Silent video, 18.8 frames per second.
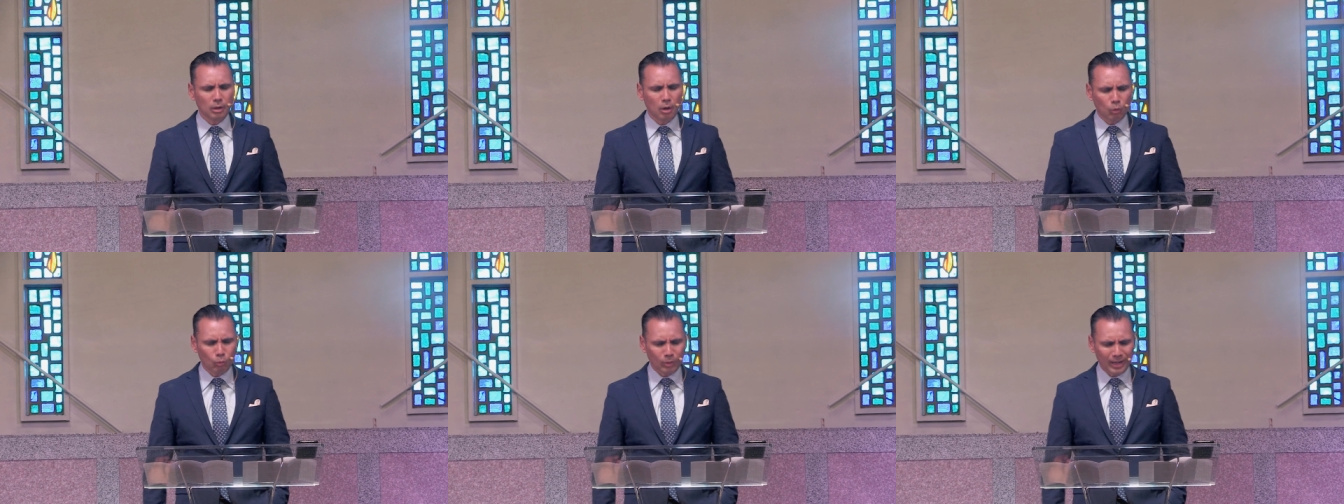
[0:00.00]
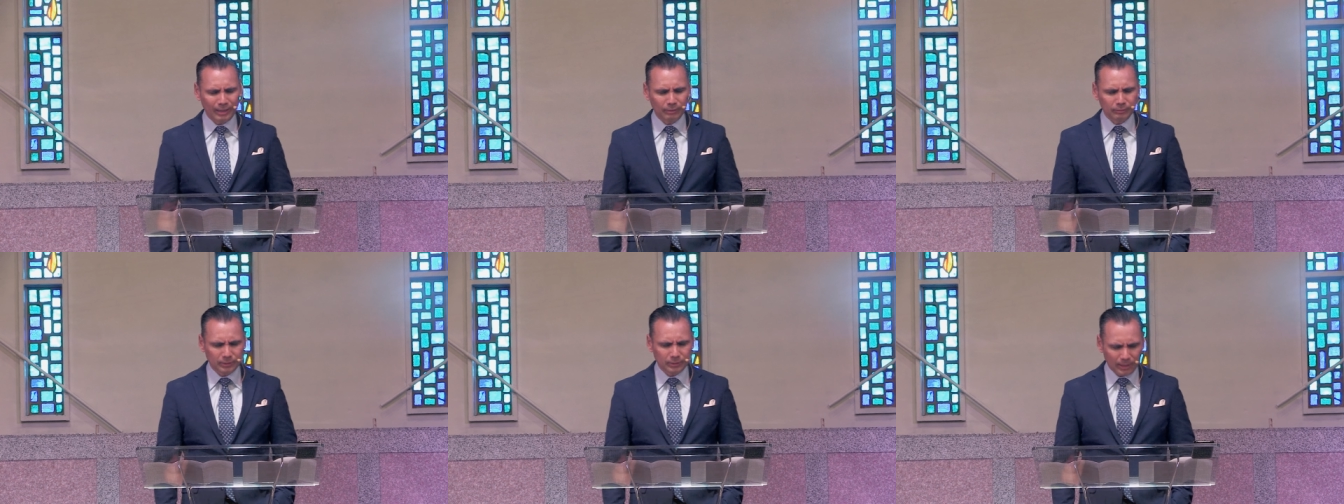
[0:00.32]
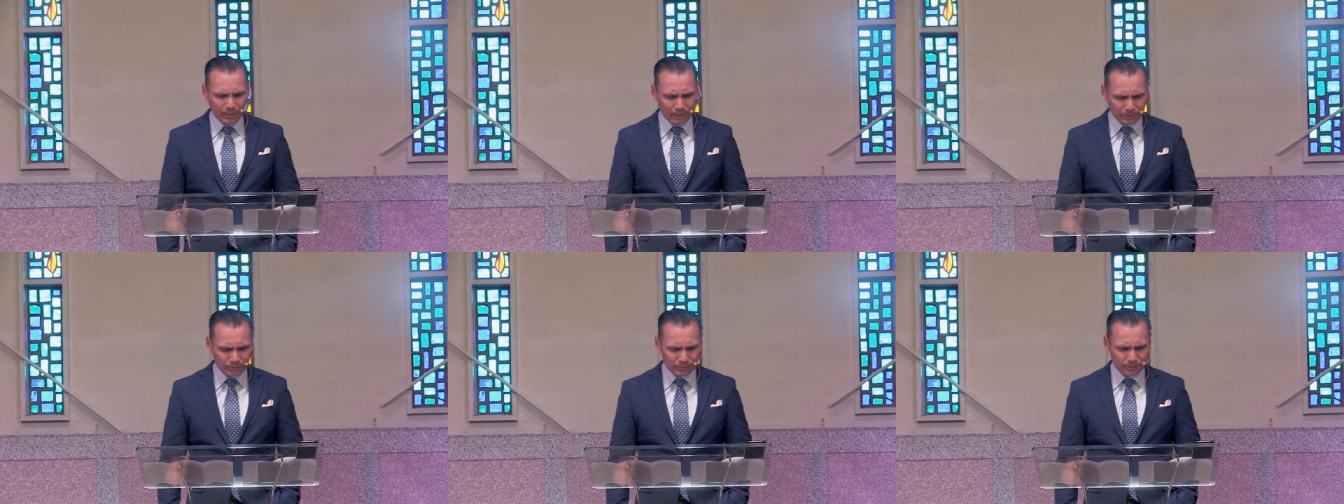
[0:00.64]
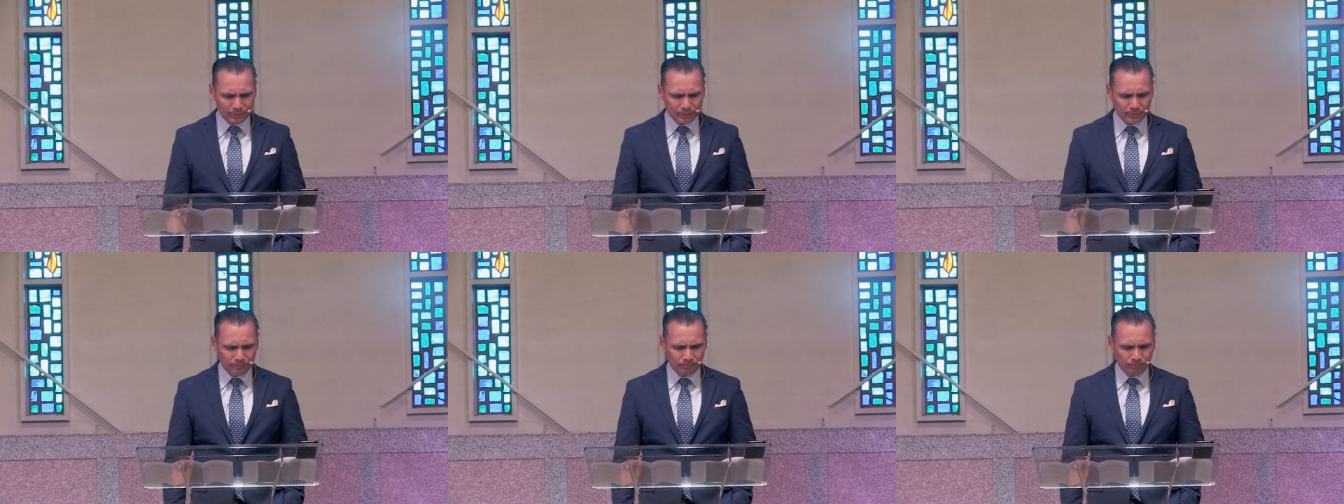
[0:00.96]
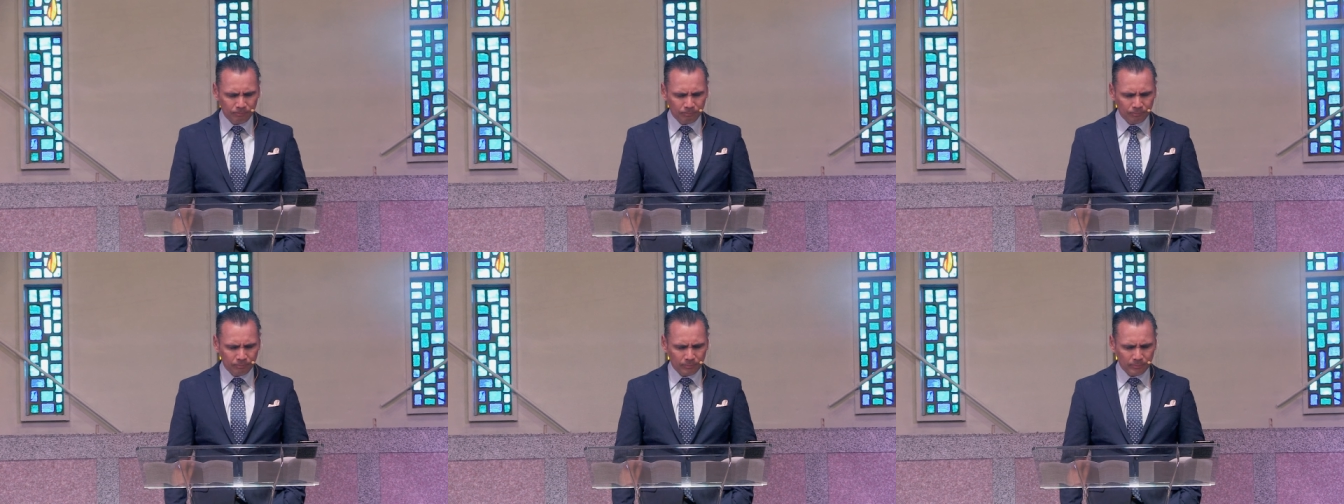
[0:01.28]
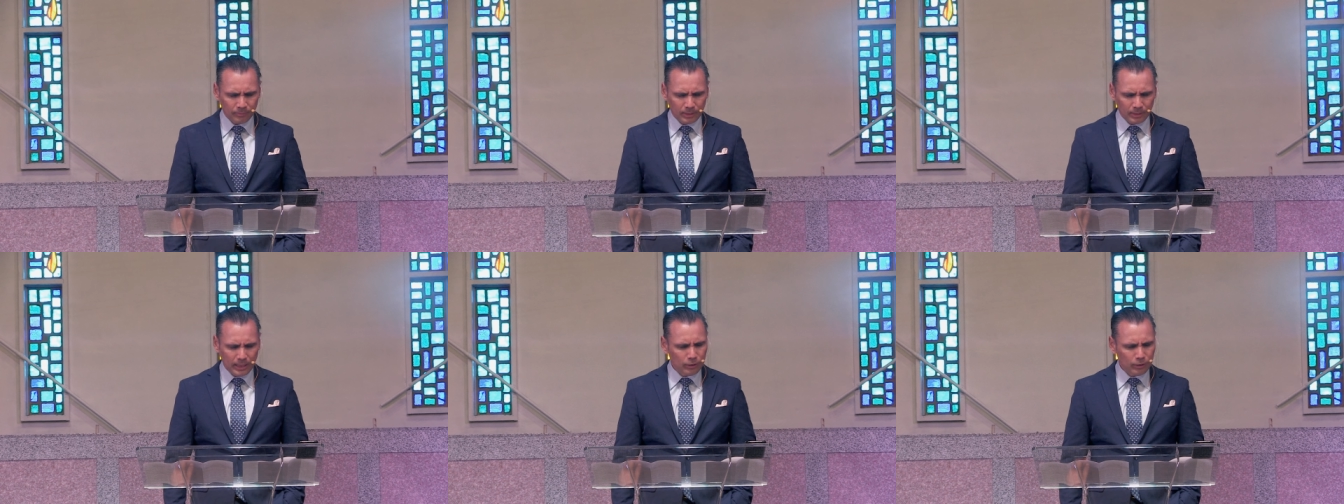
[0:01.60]
around us.
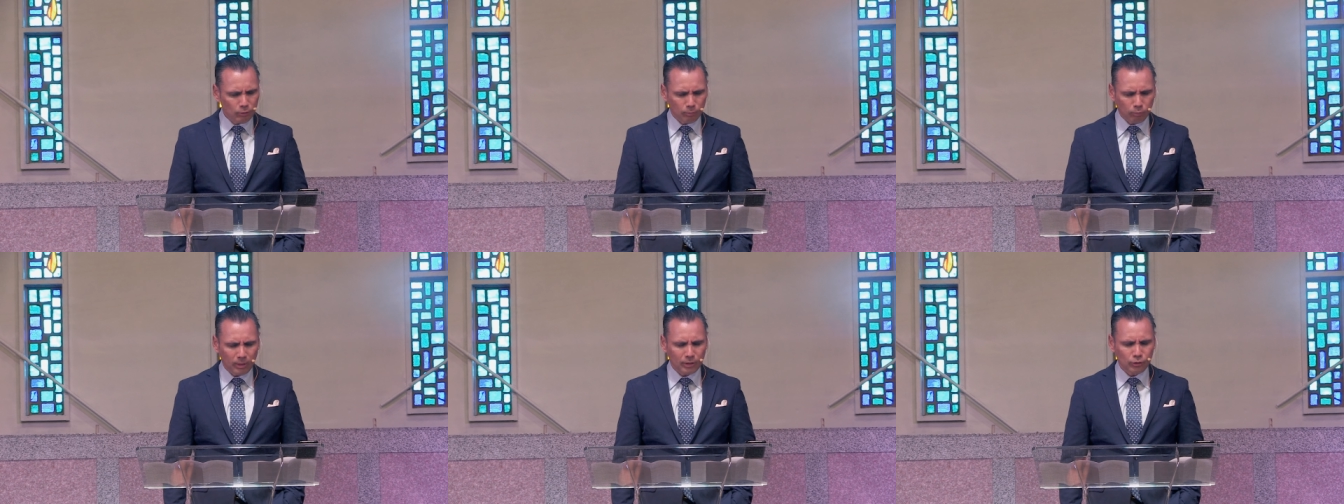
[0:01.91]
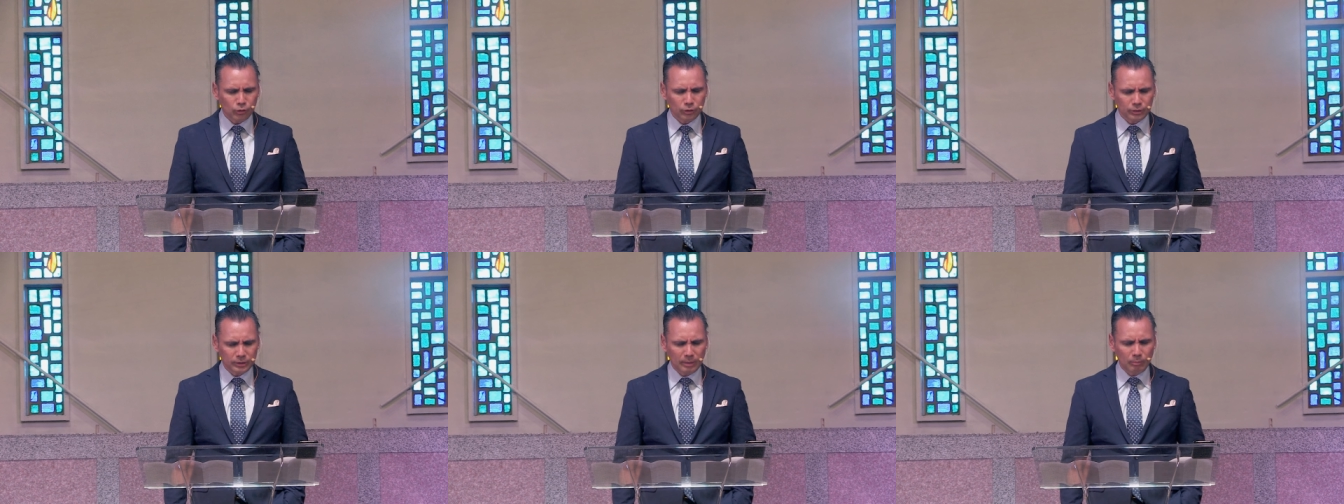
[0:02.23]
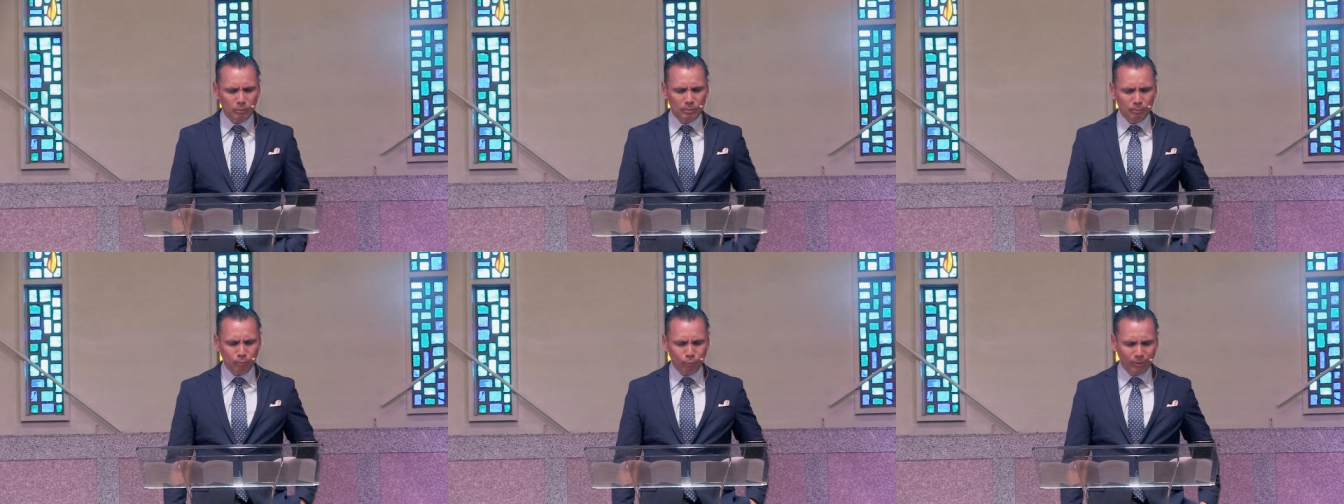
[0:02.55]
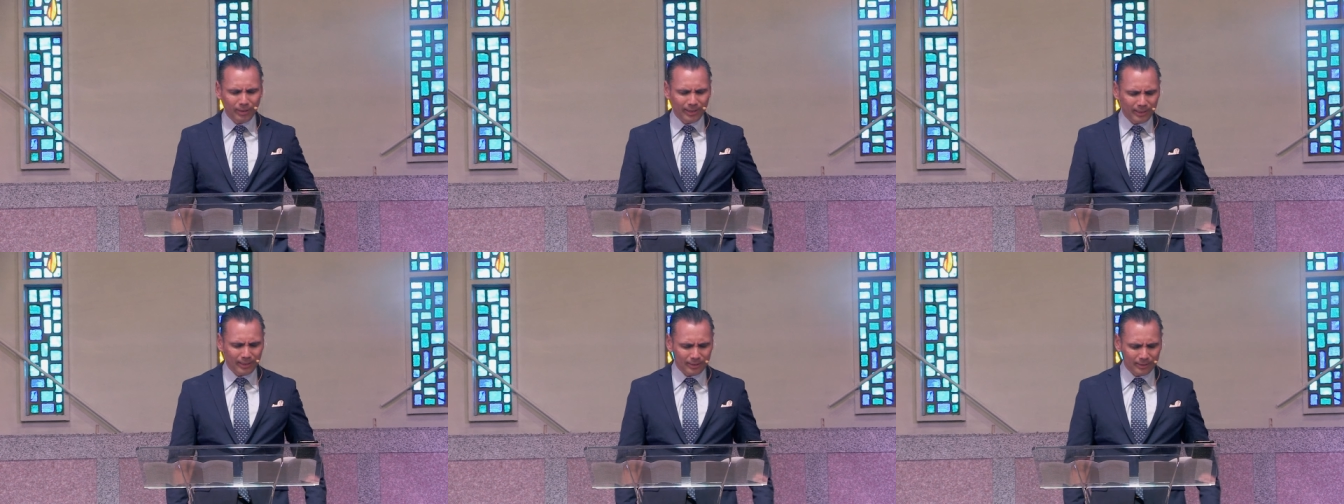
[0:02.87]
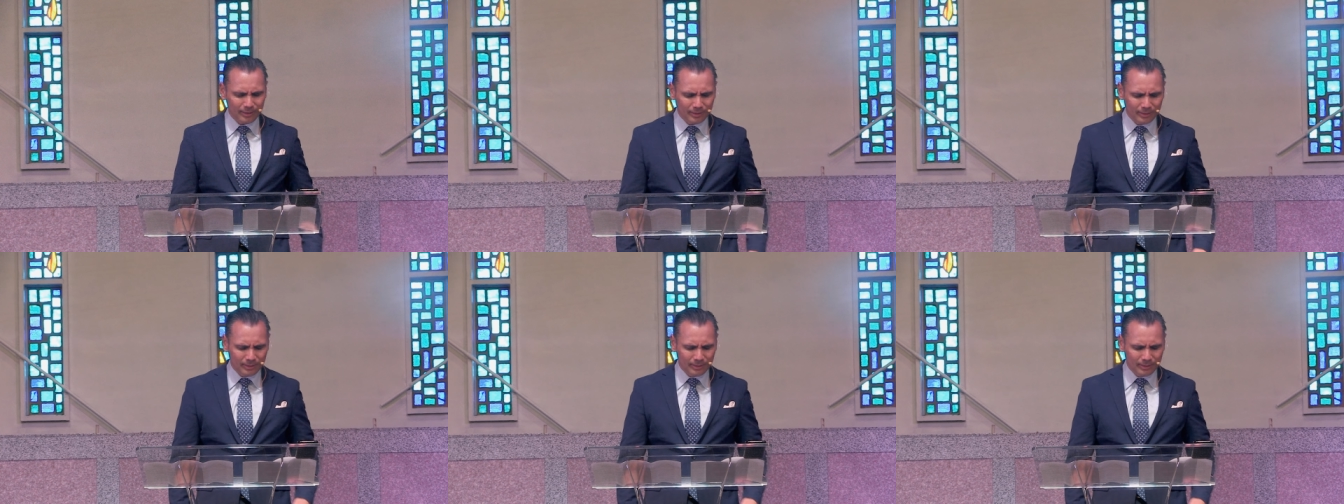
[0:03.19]
In your precious name we pray.